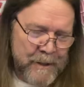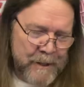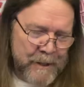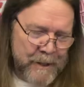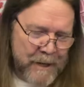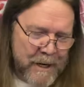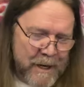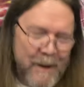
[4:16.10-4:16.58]

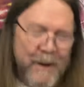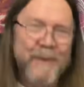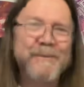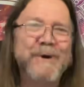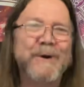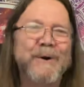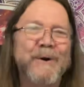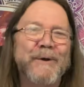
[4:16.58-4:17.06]
Um,
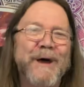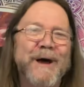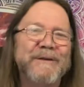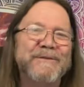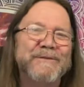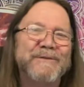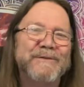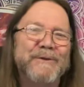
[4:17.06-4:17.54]
you know,
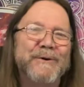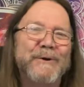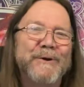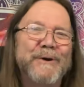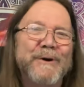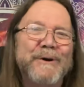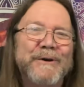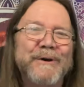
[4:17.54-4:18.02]
that's good
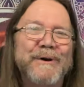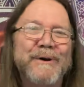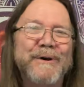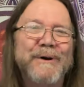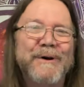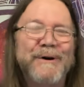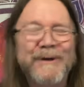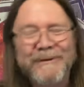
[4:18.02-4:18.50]

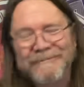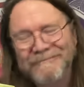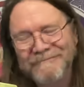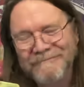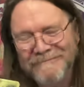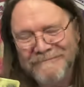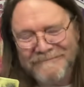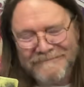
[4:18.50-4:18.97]

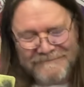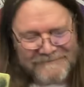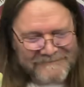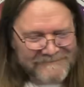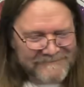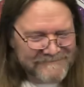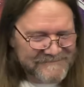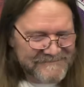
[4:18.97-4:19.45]

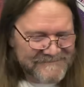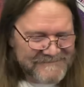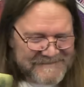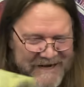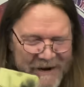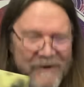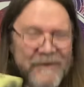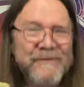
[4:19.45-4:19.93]
looking,
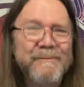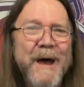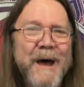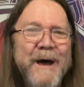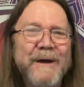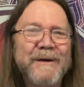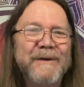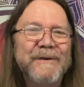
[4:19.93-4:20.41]

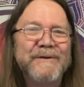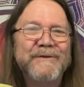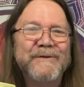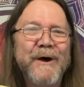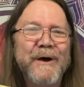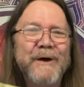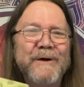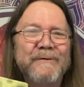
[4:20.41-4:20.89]
charismatic,
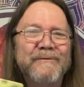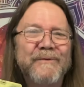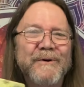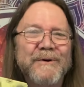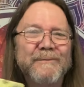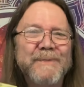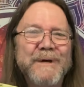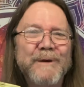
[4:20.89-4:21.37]
exciting,
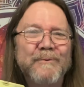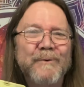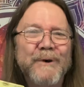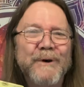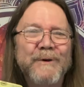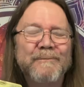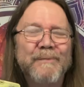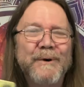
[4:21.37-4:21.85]
fun to be
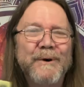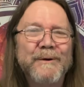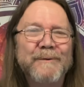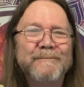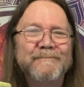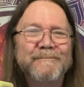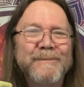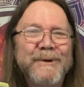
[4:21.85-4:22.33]
with, but,
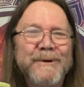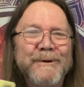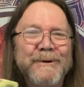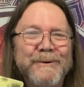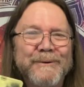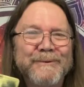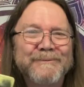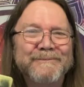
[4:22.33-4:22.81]
you
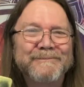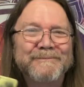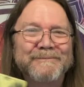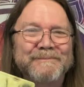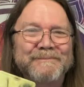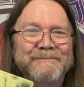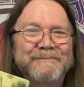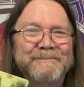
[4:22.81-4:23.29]
know,
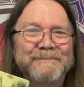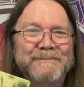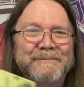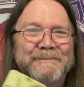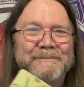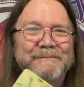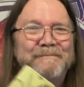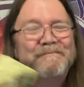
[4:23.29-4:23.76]

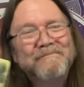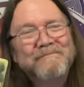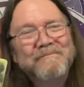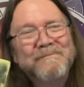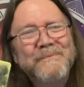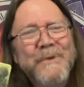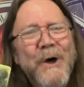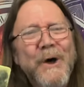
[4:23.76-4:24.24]

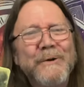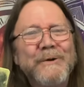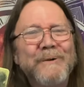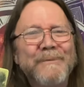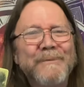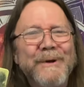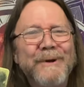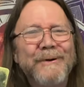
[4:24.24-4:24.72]

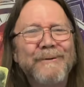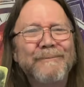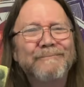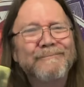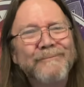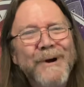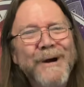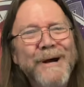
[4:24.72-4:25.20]
non-committal,
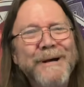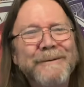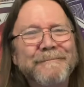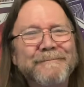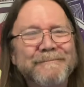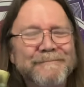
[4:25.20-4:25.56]
right?